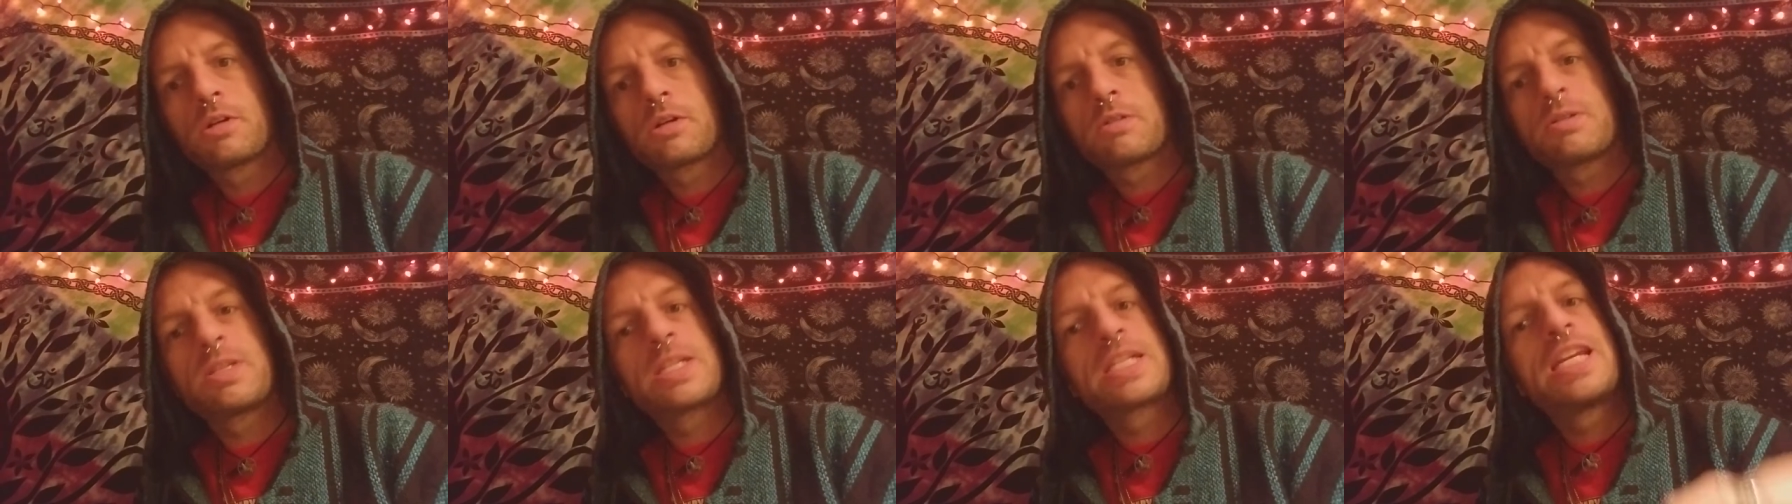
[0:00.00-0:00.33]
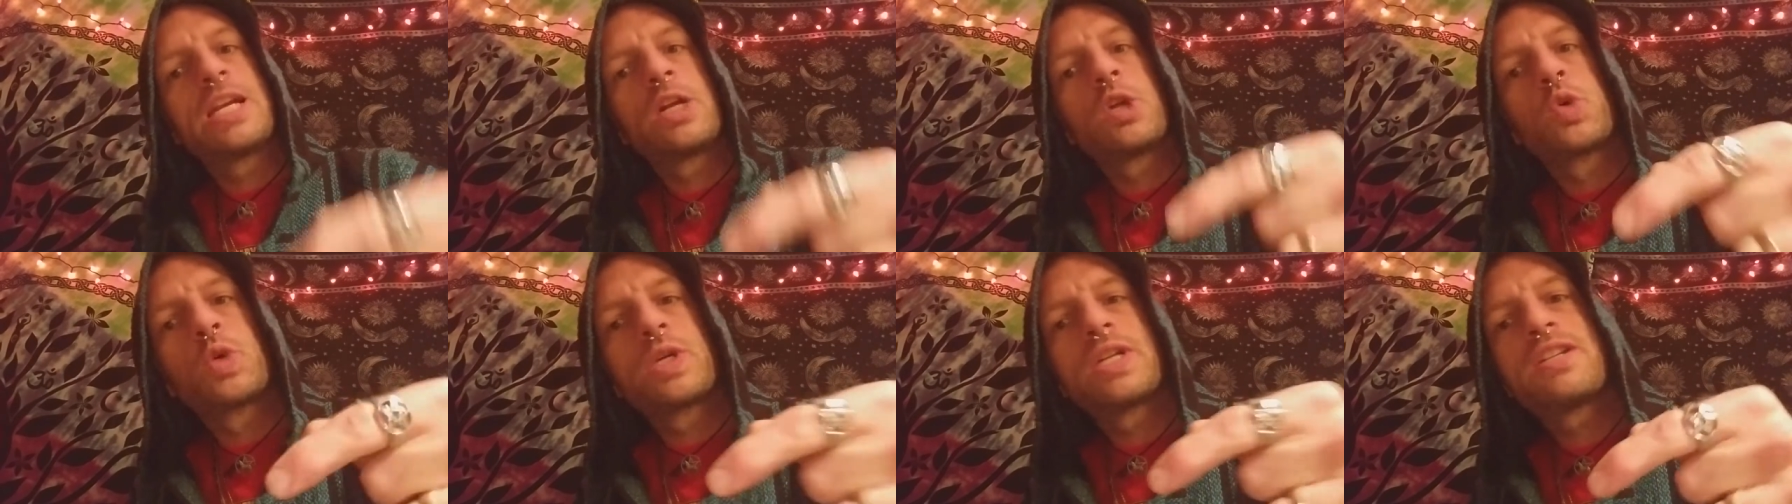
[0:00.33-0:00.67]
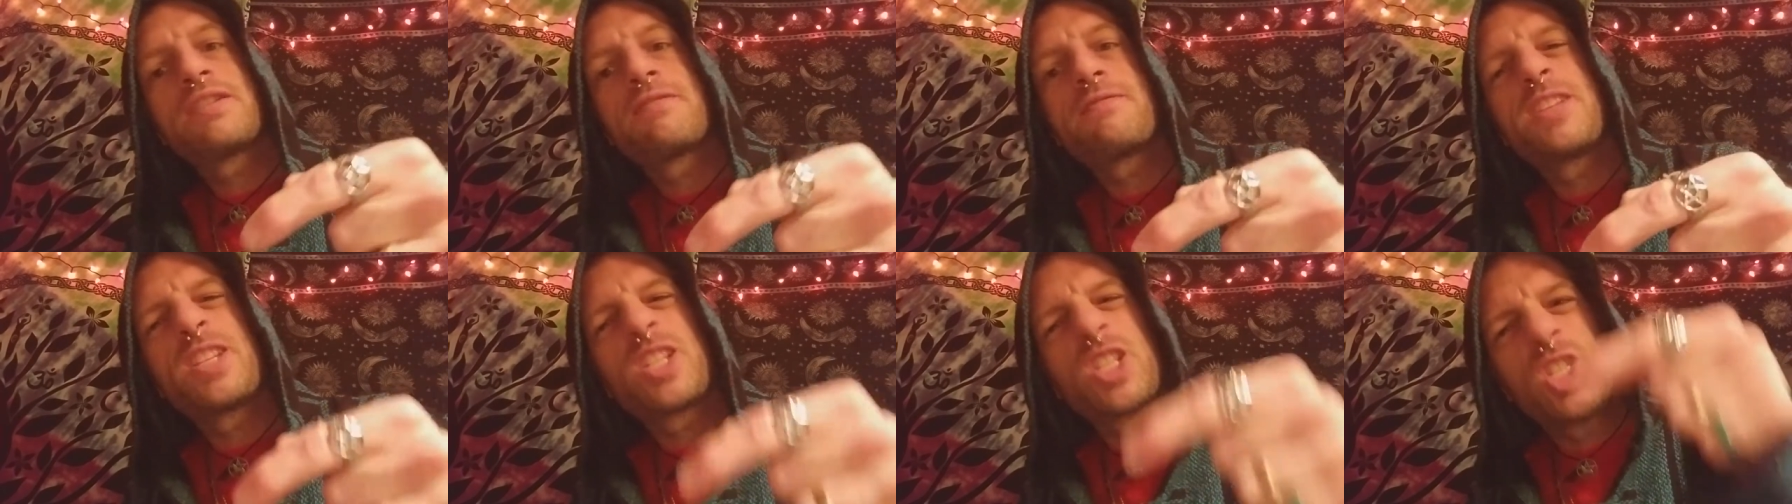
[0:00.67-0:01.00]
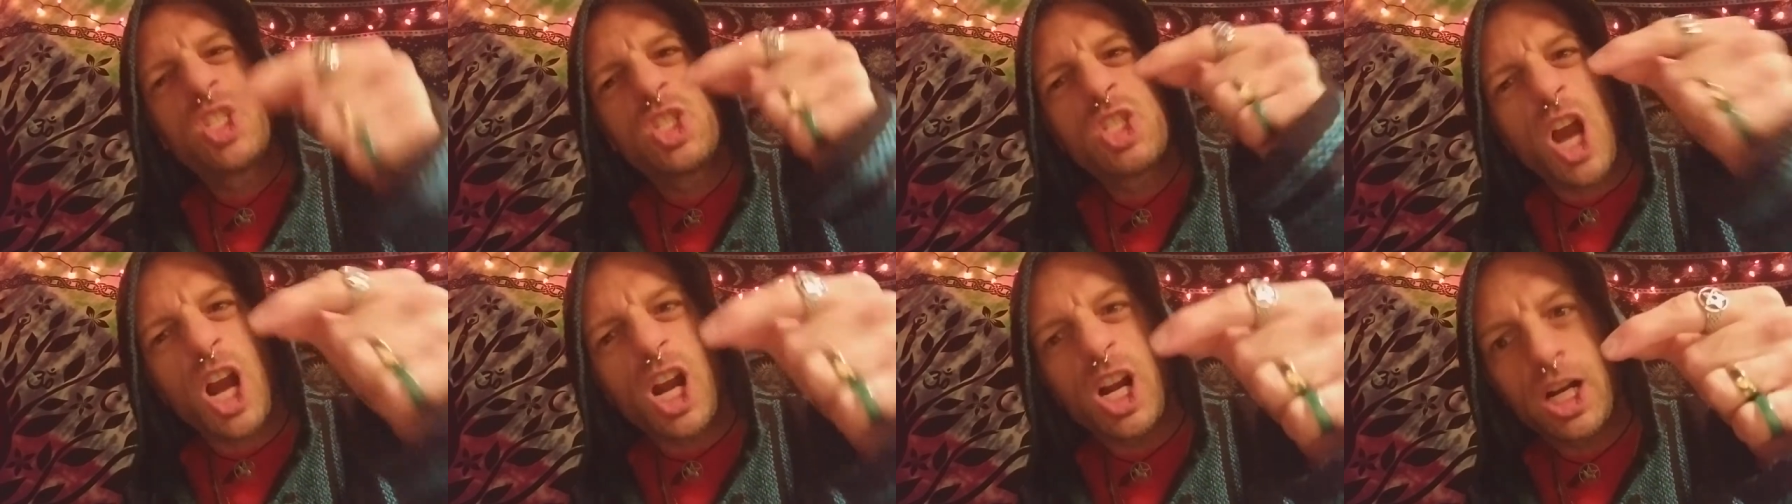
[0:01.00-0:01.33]
to get rid of this
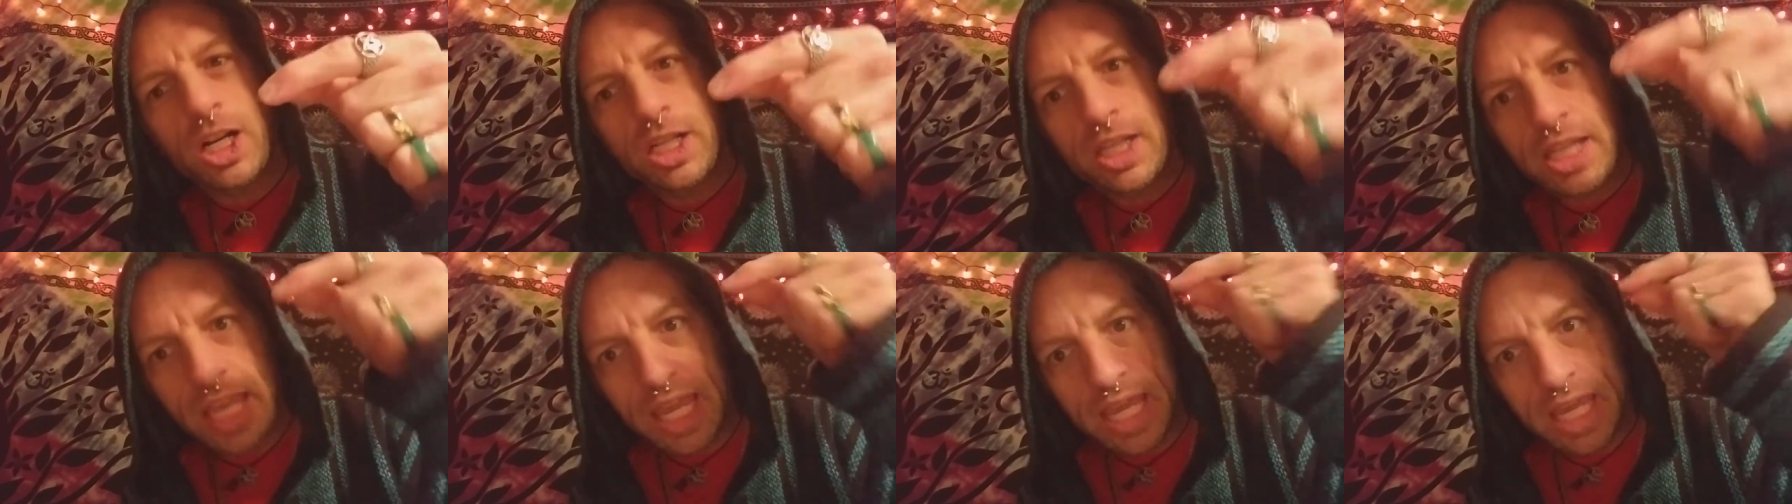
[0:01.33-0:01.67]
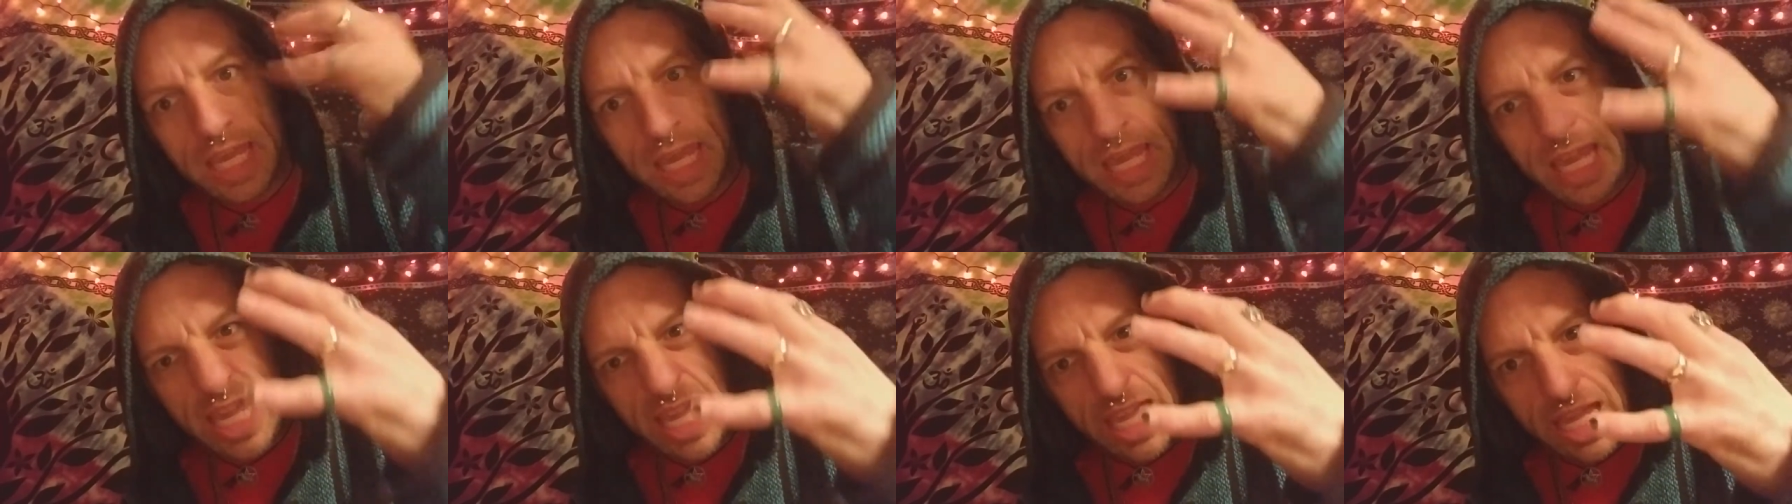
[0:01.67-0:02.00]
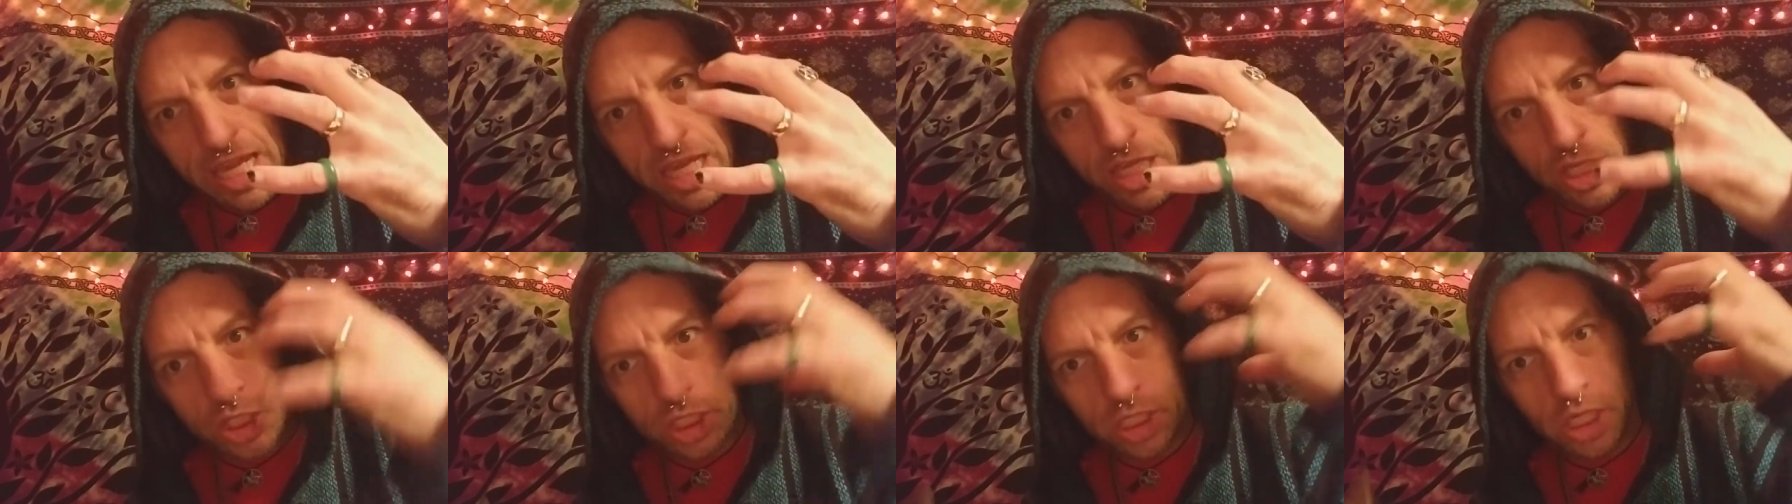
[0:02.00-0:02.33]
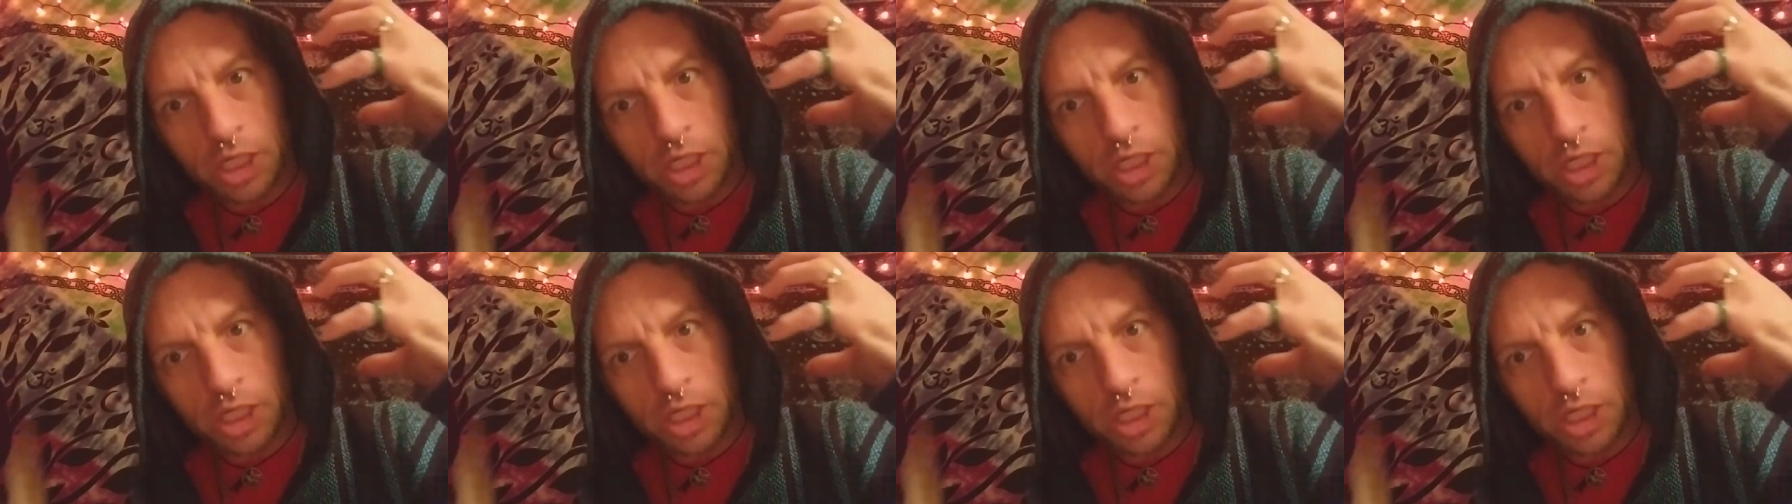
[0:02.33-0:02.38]
dark age